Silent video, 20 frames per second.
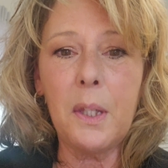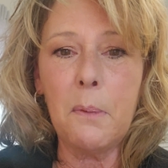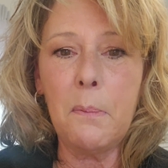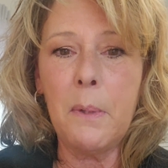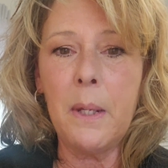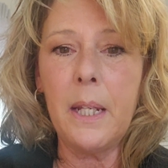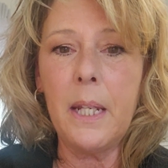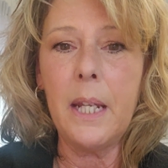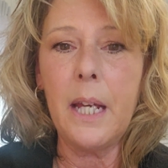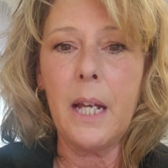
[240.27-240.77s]
the
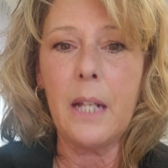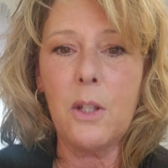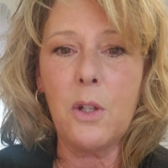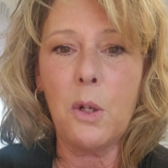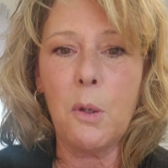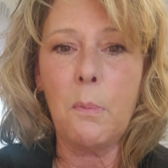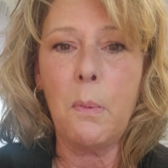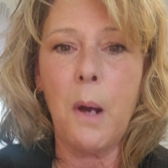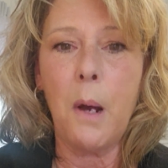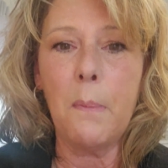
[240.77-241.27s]

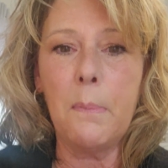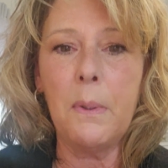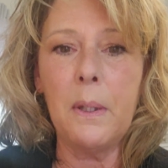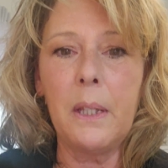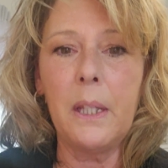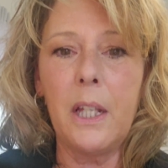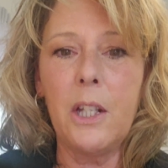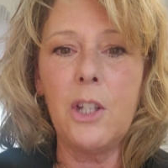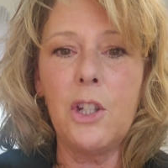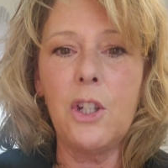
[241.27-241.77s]
pediatric
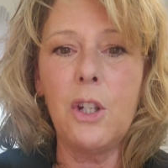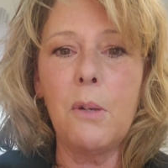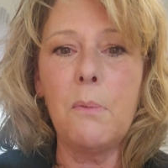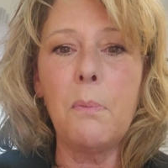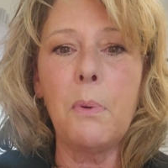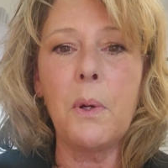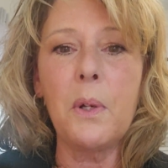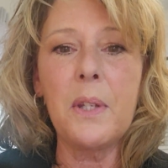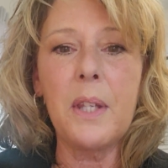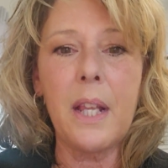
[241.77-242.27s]
population
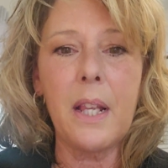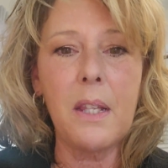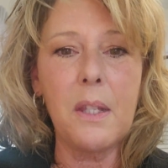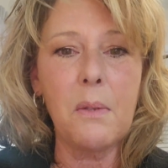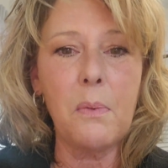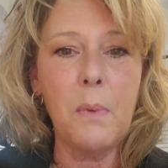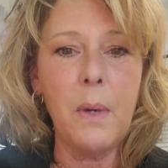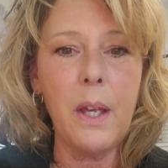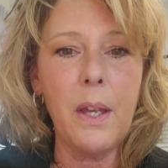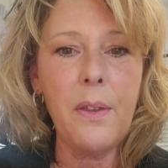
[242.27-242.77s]

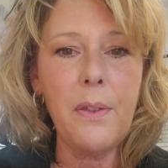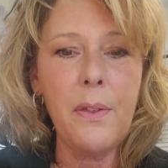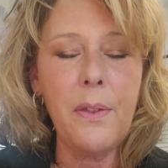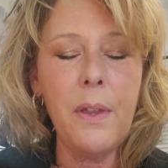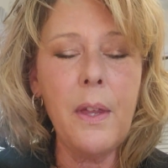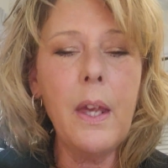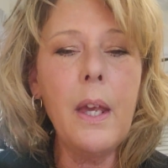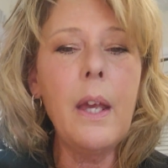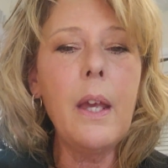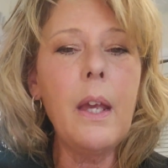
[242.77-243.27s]
presents with.
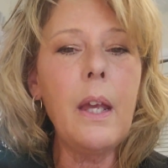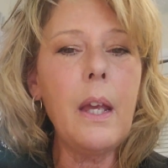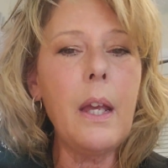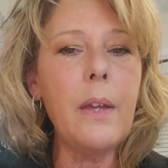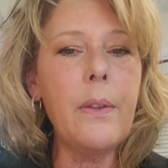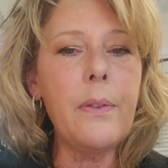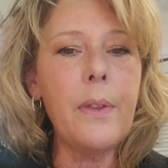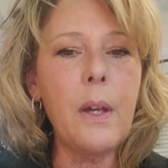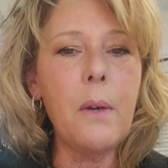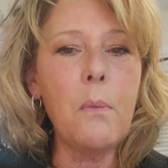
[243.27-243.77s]

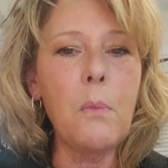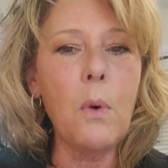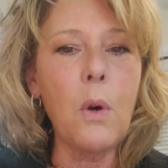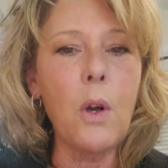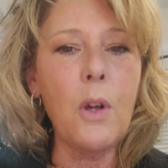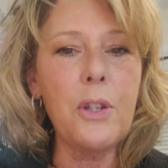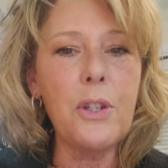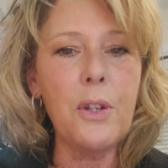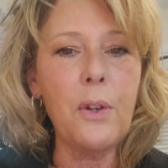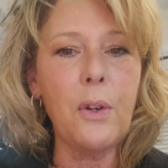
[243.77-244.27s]
And then we're
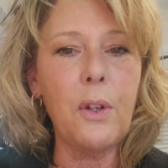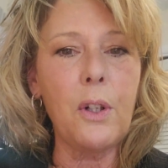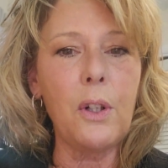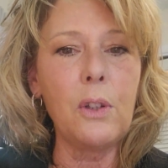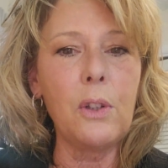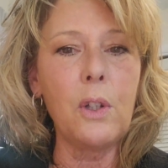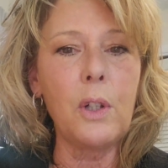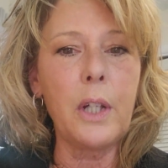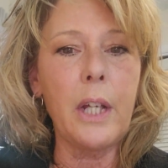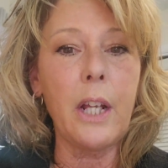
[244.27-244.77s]
also going to
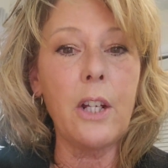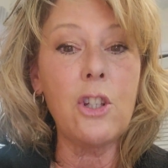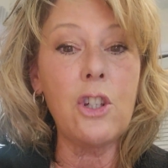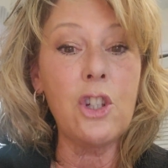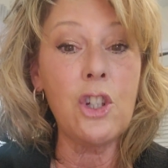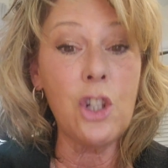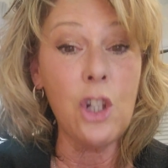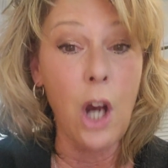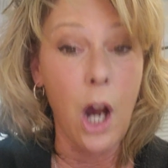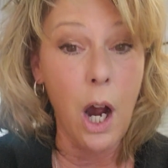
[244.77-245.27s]
look at
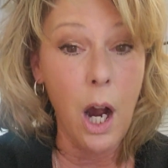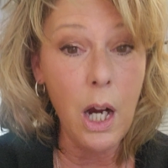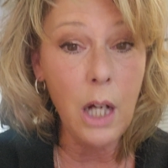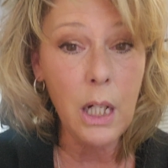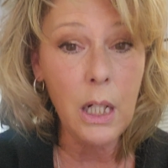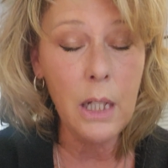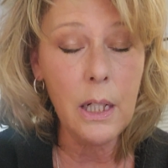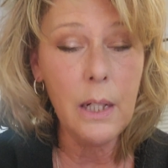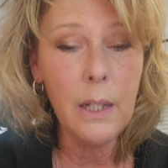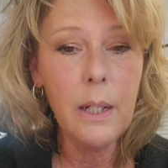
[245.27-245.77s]

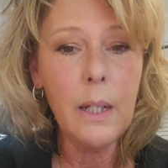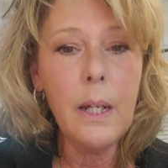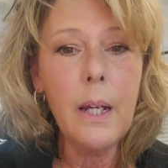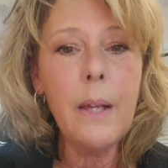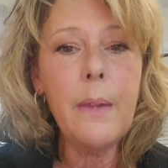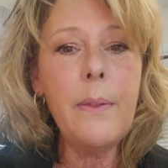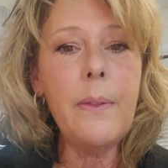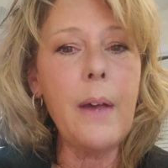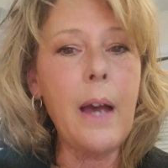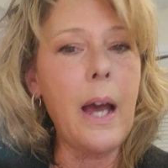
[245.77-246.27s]
shock.
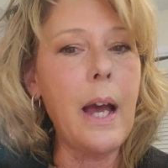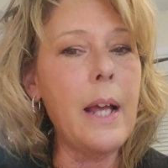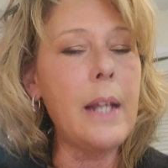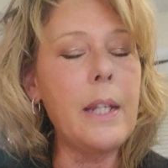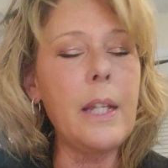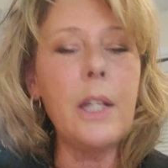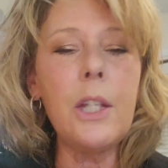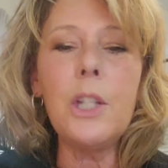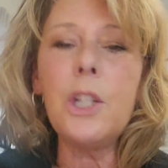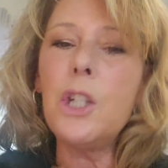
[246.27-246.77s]

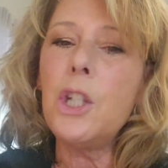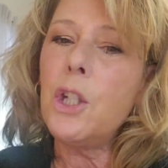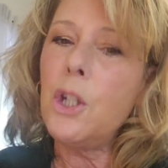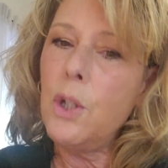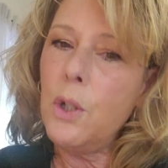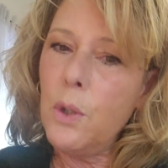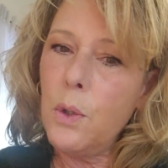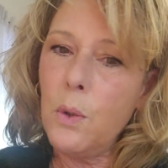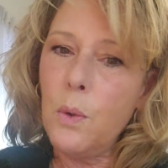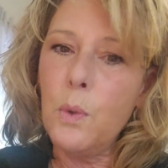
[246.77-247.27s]
That is
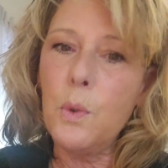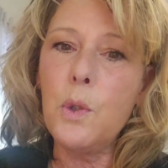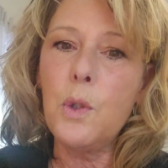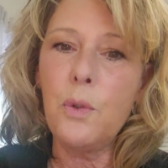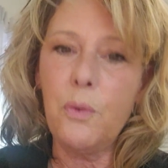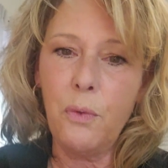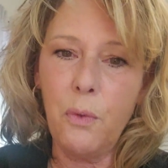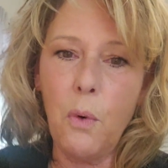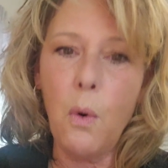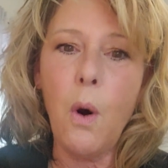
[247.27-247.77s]
huge
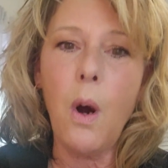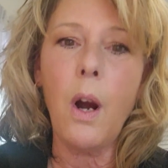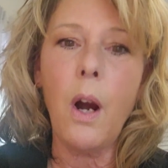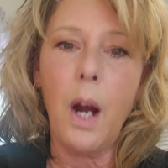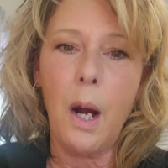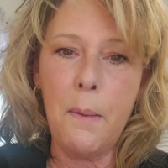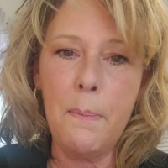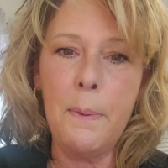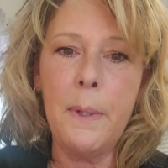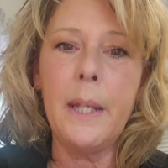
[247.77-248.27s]
for
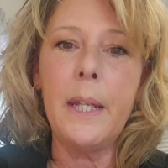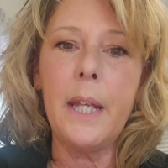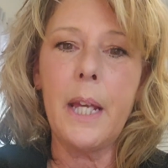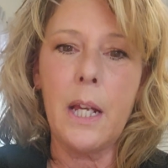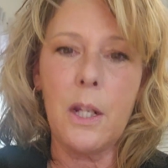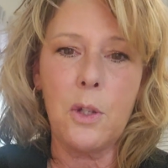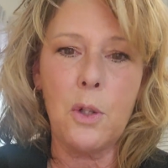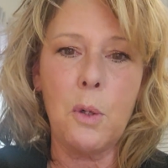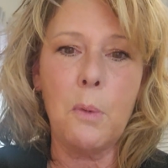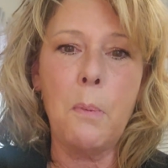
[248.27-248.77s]
a
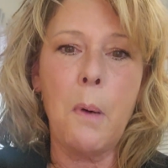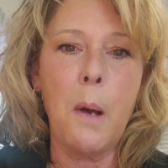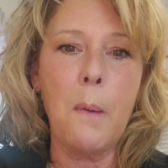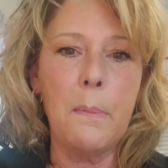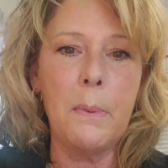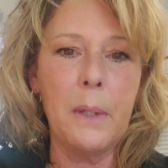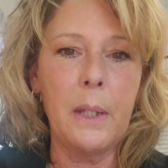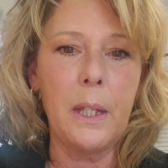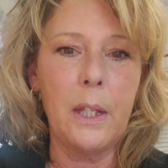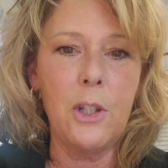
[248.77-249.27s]
pediatric
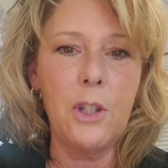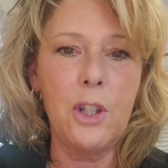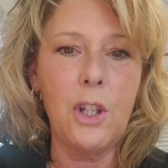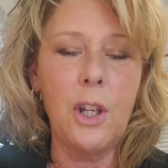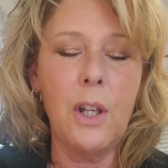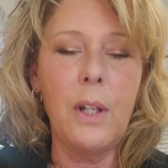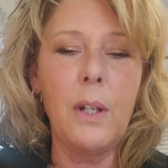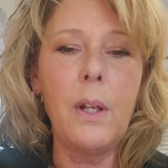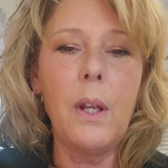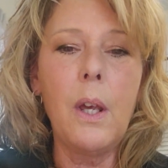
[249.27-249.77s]

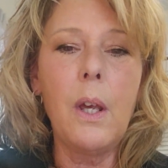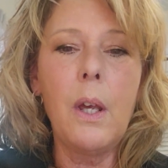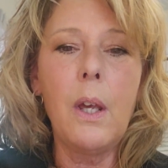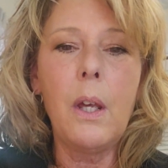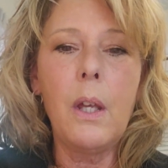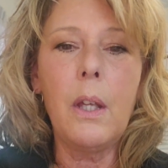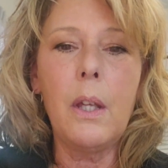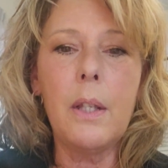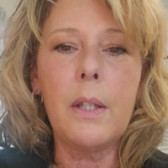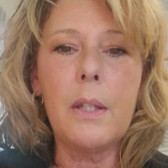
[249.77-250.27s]
population.
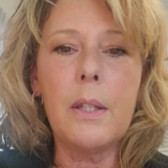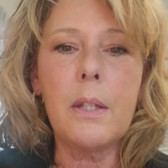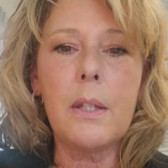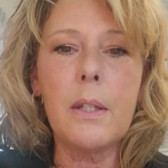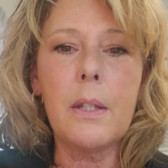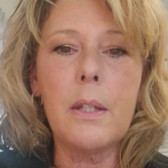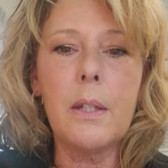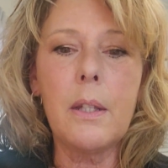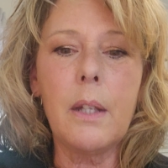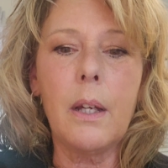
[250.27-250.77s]
It's